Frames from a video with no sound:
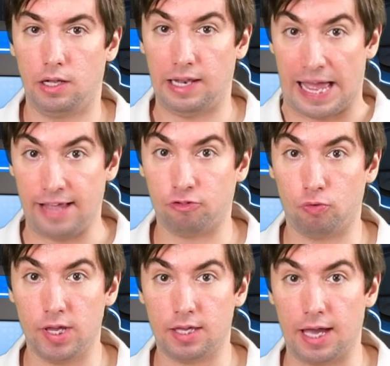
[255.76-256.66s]
Last
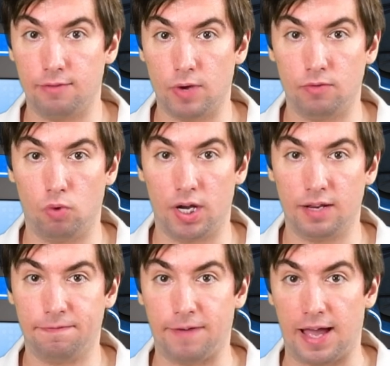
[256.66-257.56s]
week I went 1
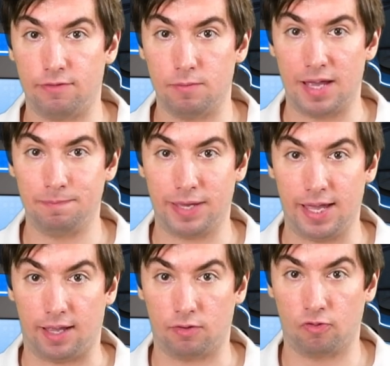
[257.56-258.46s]
in 5 in my
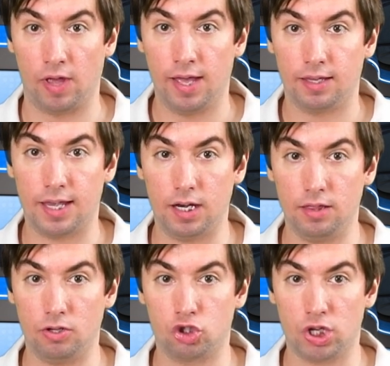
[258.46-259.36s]
picks, getting
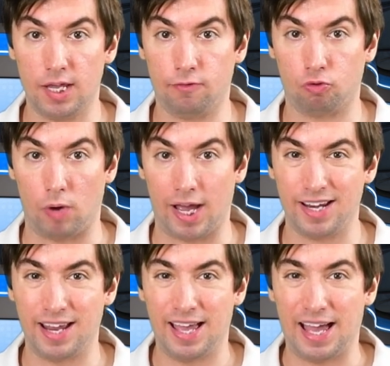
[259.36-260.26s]
the Chiefs
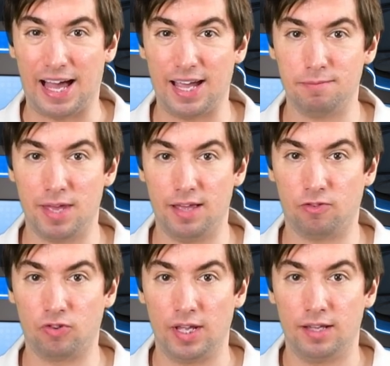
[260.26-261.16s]
right. I
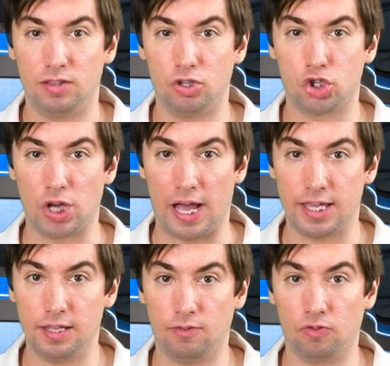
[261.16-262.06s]
missed the
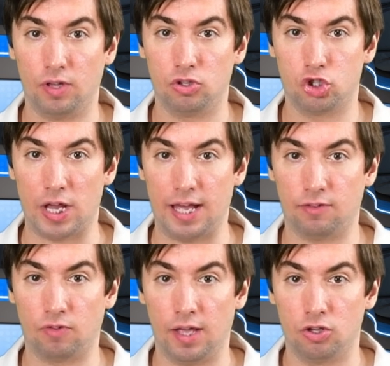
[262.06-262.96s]
Giants,
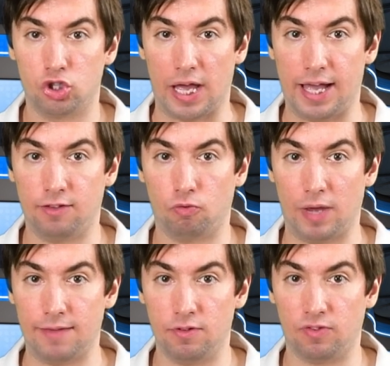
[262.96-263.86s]
Jets, Jags,
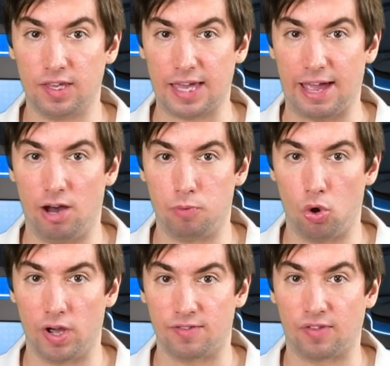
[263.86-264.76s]
Ravens and
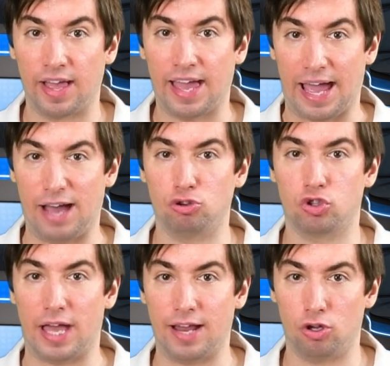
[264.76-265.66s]
Cowboys. Ouch,
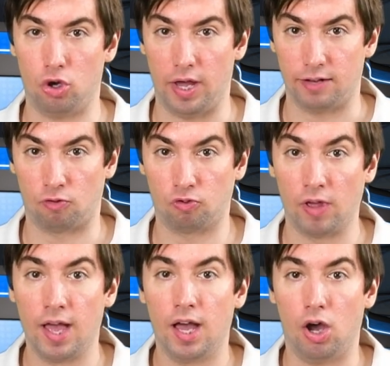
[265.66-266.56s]
that hurts.
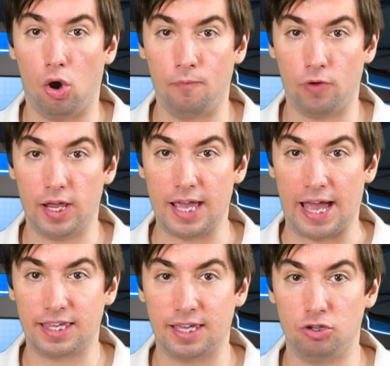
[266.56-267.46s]
Hopefully
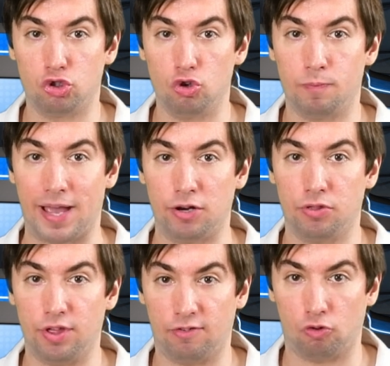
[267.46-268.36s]
I can do better
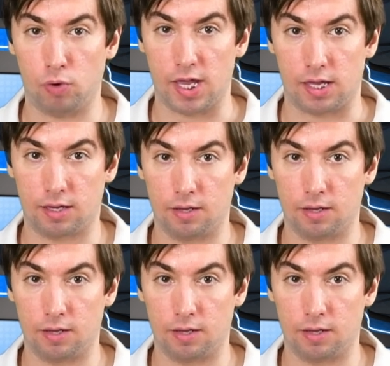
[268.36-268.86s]
this week.